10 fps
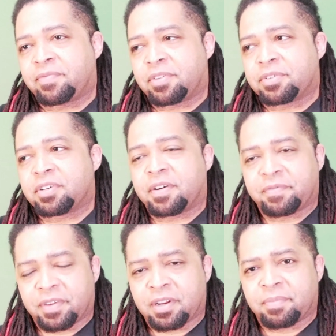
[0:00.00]
version of
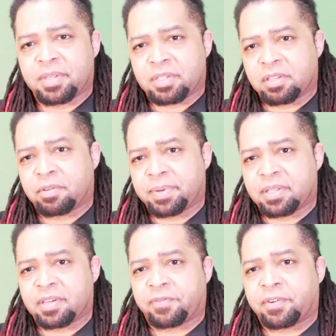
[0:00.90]
Venom is a little
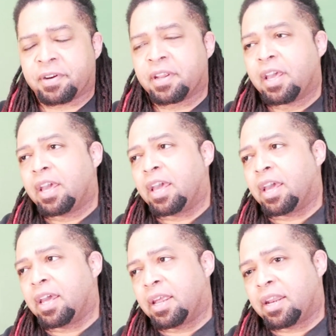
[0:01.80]
bit different,
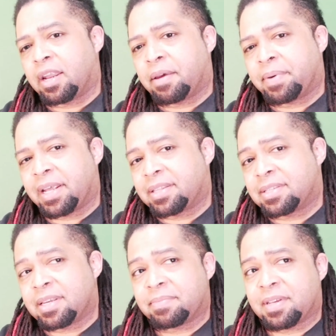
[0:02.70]
but at the
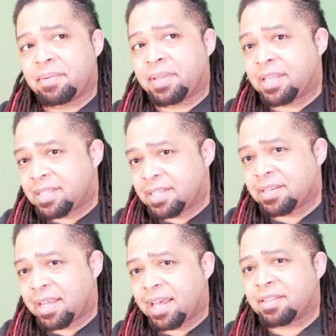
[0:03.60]
same time, they
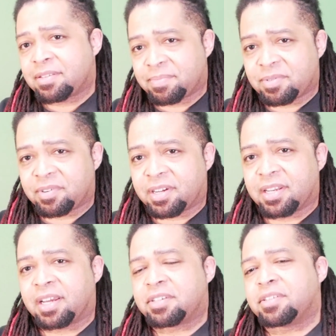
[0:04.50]
still had some sort of
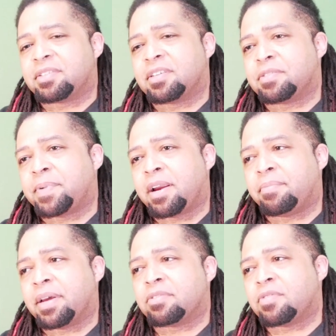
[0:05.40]
connections to
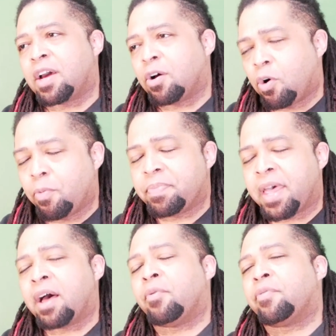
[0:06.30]
Spider-Man. So I hope
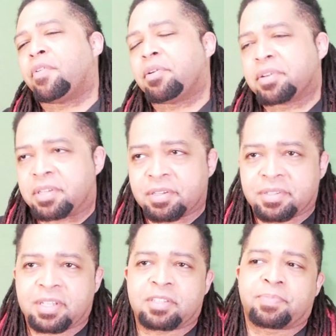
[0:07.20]
now, with all the
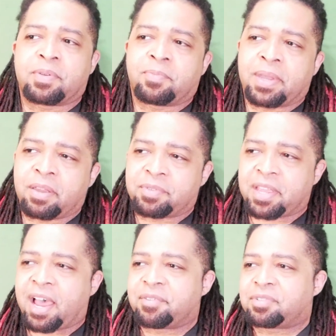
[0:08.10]
deals that's been made with
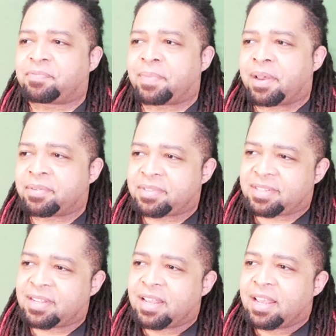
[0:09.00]
the House of
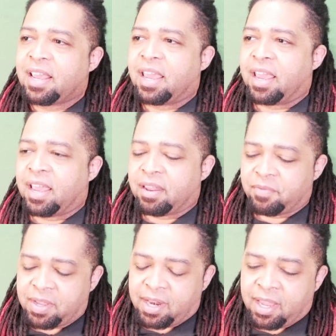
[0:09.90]
Mouse,
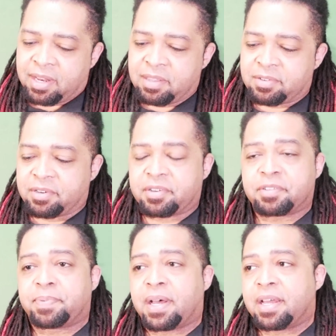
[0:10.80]
and we got Andy
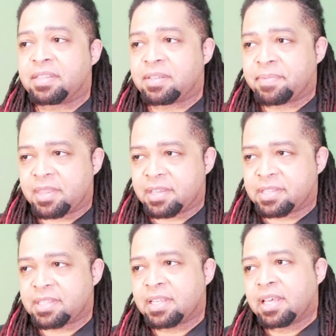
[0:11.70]
Serkis behind some of
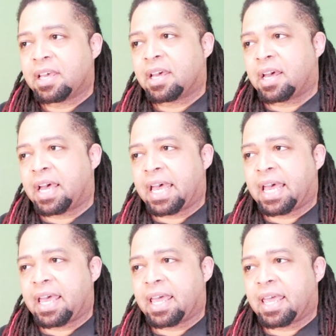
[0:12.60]
this,
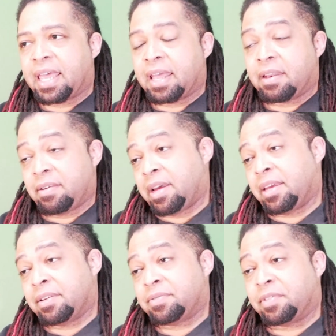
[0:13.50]
and I
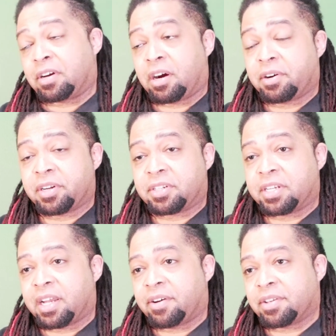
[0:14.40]
guess with
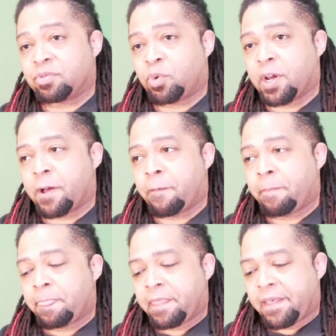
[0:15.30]
Carnage now as well,
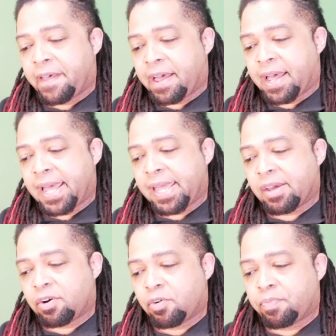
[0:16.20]
I
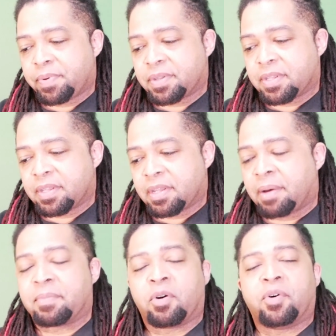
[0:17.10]
hope
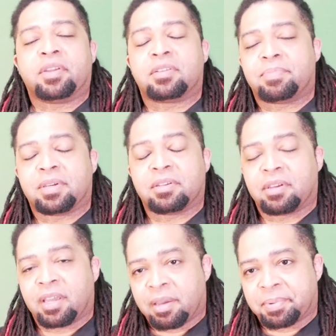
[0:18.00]
I'm going to be
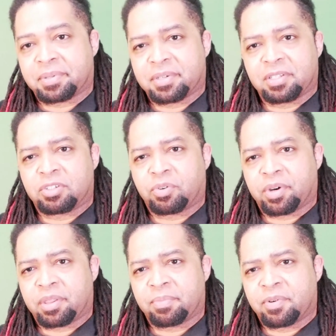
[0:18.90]
able to
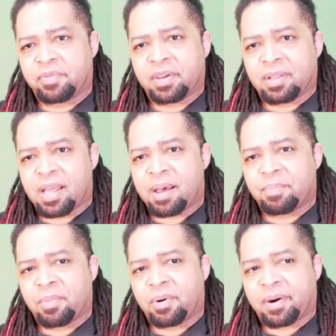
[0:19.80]
enjoy the movie a lot
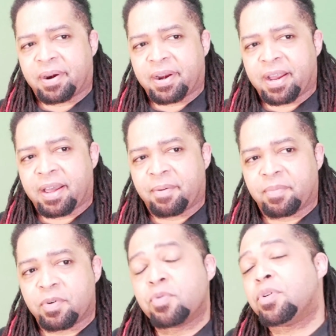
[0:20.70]
more.
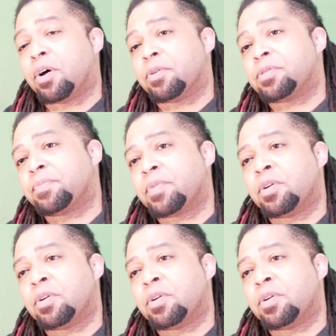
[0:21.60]
Who knows?